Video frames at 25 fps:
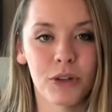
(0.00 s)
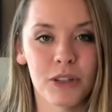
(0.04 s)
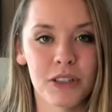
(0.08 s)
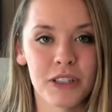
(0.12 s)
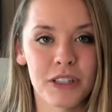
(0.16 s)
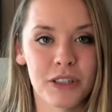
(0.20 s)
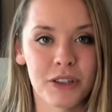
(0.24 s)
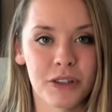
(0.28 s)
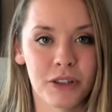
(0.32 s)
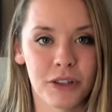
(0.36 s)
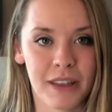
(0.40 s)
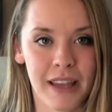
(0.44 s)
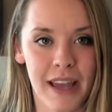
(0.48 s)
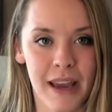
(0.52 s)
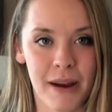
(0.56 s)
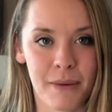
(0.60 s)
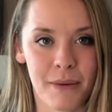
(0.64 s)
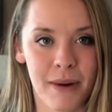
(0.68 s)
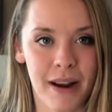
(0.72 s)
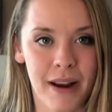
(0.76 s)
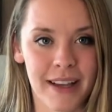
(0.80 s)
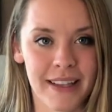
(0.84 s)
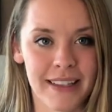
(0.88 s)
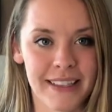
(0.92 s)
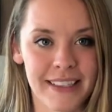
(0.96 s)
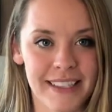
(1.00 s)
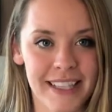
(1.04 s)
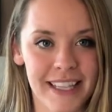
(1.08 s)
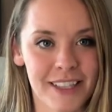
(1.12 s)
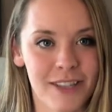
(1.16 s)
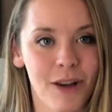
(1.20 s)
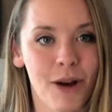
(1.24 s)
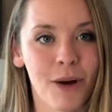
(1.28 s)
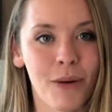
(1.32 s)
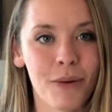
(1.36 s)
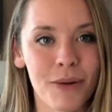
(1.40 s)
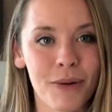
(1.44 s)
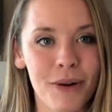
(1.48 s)
would to cook that rice.
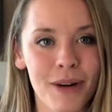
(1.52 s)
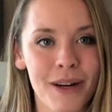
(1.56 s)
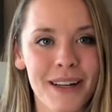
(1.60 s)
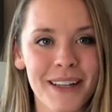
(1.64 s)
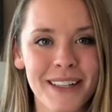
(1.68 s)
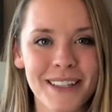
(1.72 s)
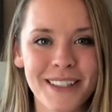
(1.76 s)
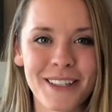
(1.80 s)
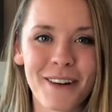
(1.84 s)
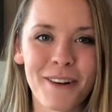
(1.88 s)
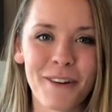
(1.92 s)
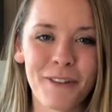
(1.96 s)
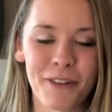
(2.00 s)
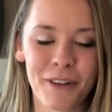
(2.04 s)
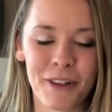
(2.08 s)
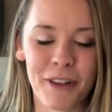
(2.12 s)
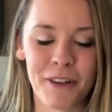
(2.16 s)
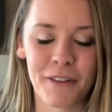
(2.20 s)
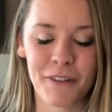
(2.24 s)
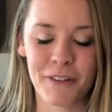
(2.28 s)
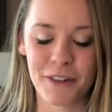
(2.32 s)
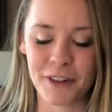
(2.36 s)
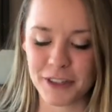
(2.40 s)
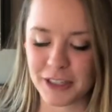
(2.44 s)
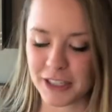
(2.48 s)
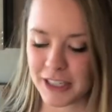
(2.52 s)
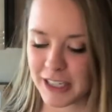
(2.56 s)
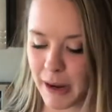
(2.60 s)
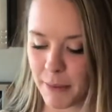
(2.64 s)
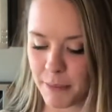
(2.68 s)
That's all we're gonna do for the first